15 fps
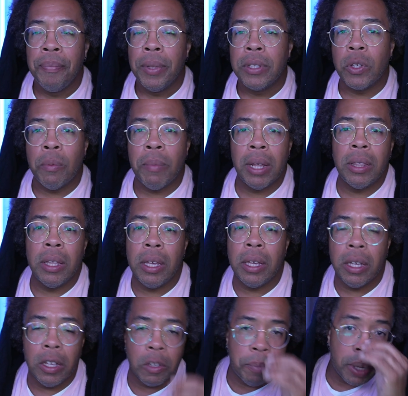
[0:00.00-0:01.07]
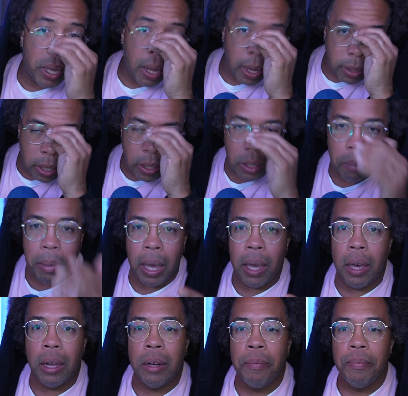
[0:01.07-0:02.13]
So my thing is, because he's a
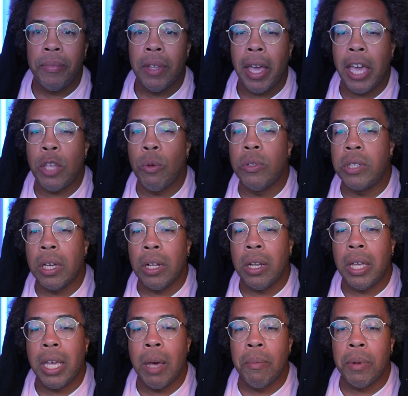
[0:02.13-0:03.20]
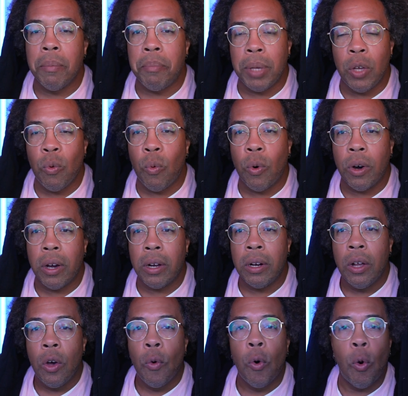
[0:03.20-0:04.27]
man and you telling him to be one,
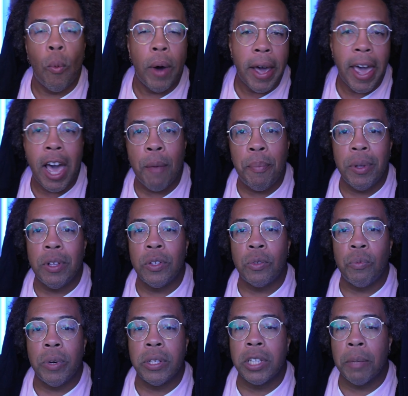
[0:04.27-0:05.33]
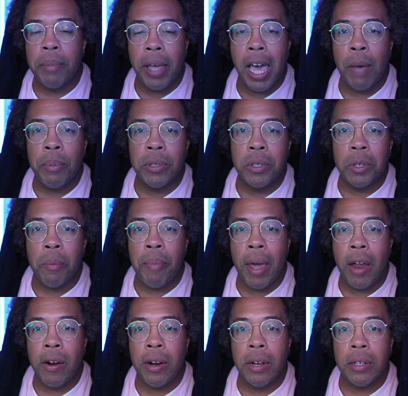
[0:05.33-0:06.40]
well, what happens when something happens to the
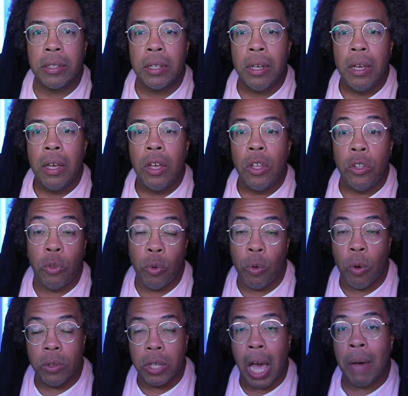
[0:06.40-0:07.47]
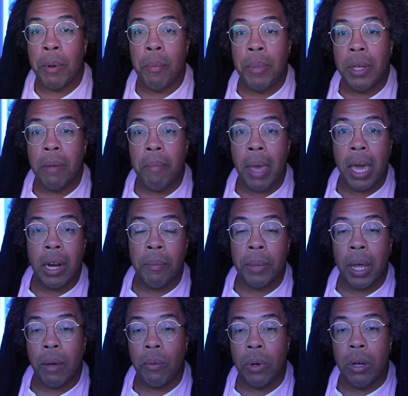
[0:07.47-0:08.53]
parents? Do you going to say, I'm going to be a man? I'm
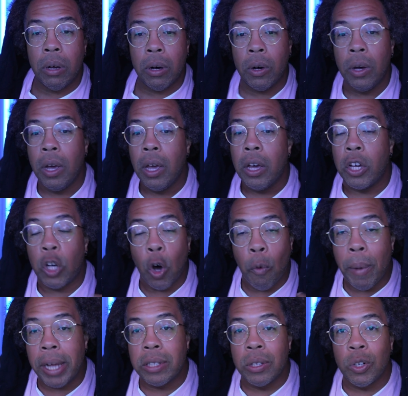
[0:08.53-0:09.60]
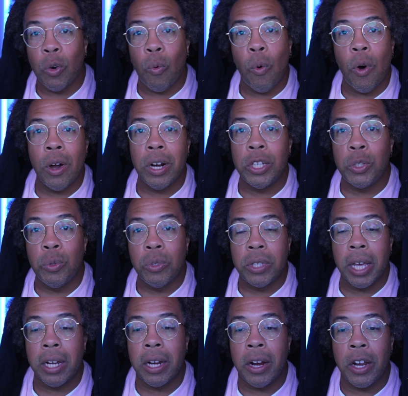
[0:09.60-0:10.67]
like, well, go back to the one that you
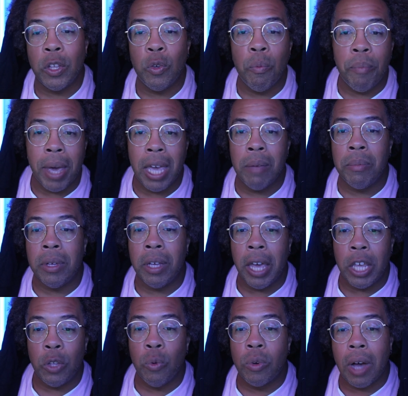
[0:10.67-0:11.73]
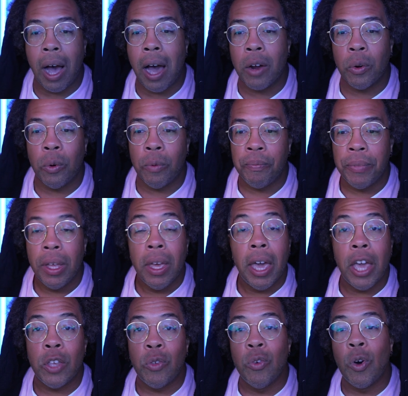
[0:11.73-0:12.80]
sat there and you baby and you coddled,
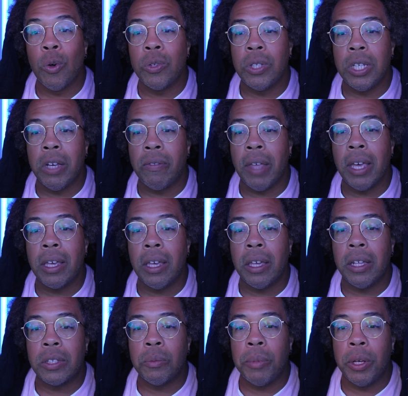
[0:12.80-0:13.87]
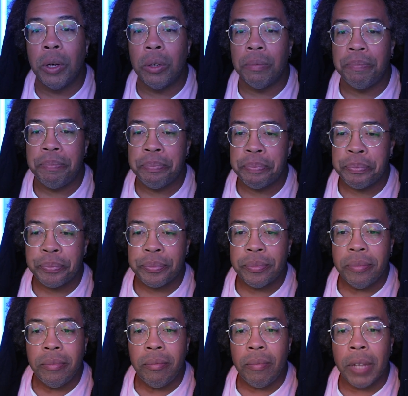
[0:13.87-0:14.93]
and you go see if they can get some help
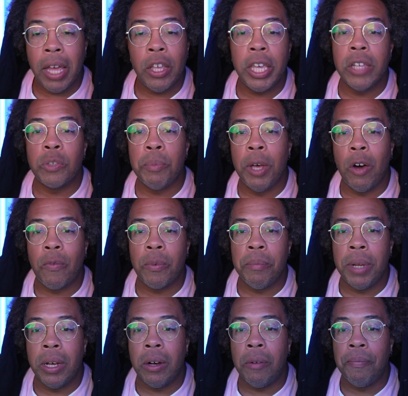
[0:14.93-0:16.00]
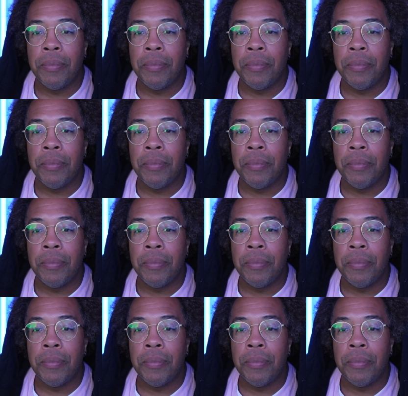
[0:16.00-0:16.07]
and get some help from them.